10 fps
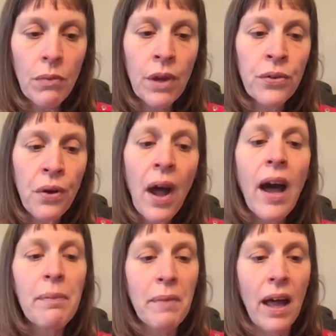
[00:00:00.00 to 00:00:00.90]

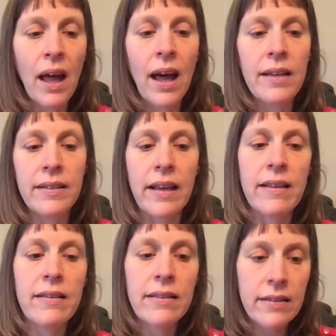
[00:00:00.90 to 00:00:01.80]
tried my
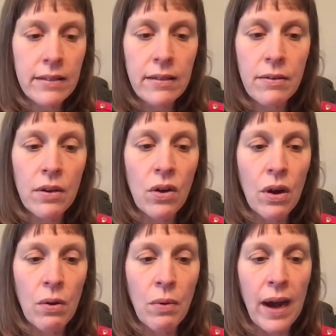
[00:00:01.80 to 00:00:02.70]
hardest
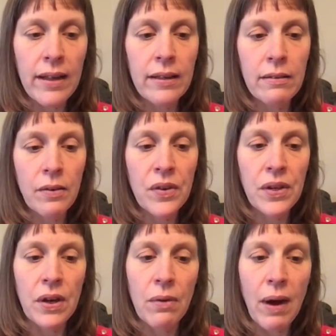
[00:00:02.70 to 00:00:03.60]
while
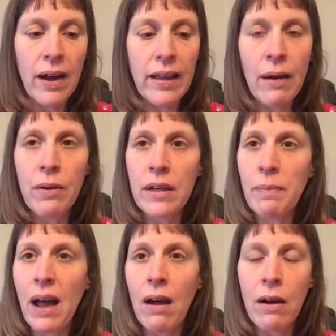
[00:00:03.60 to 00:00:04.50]
out and
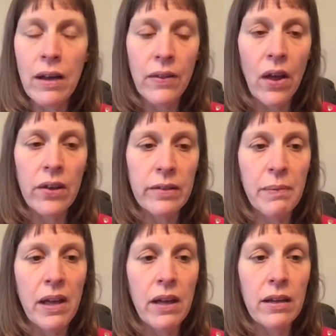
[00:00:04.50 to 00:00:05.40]
about at the
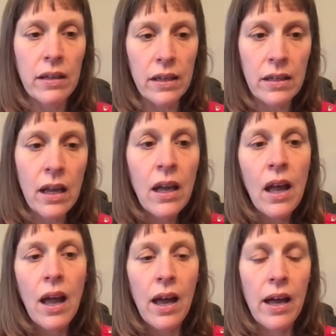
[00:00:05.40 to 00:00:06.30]
hospital
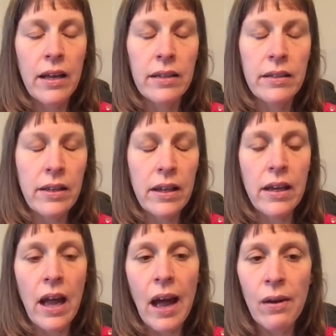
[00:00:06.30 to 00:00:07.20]
and
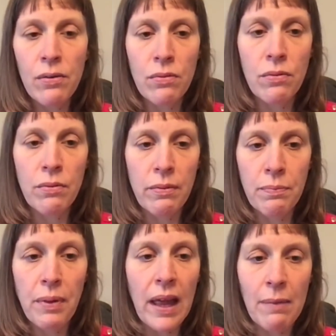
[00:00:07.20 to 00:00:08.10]
out
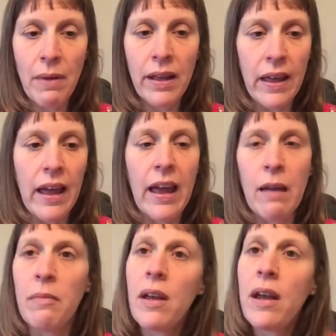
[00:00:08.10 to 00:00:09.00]
playing my
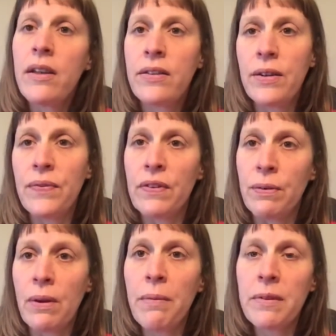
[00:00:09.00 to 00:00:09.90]
game to
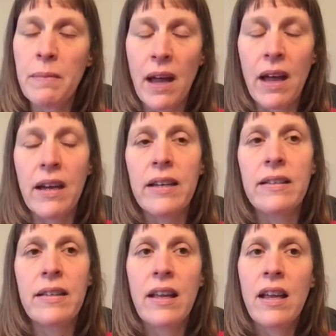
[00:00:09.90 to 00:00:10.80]
food
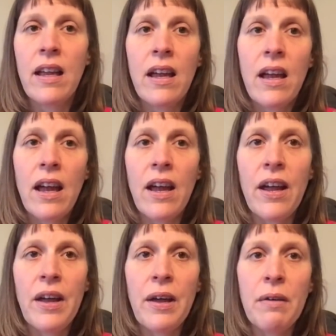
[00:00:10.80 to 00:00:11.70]
optimise.
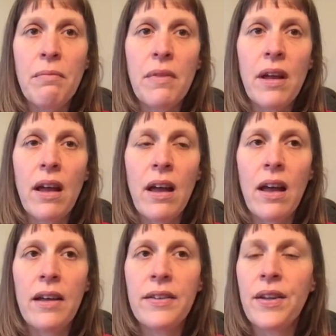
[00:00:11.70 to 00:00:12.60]
So
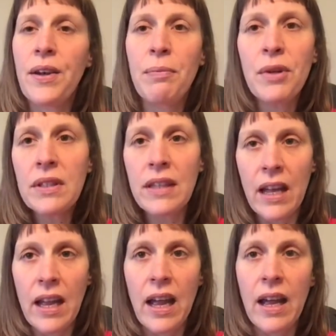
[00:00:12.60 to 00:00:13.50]

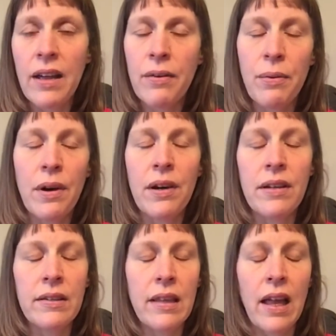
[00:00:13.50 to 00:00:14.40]
Monday
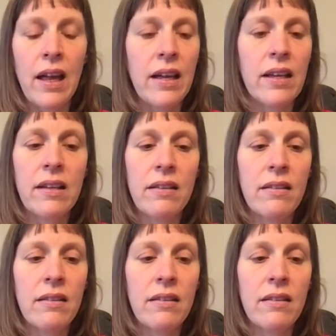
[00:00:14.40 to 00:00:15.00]
was like,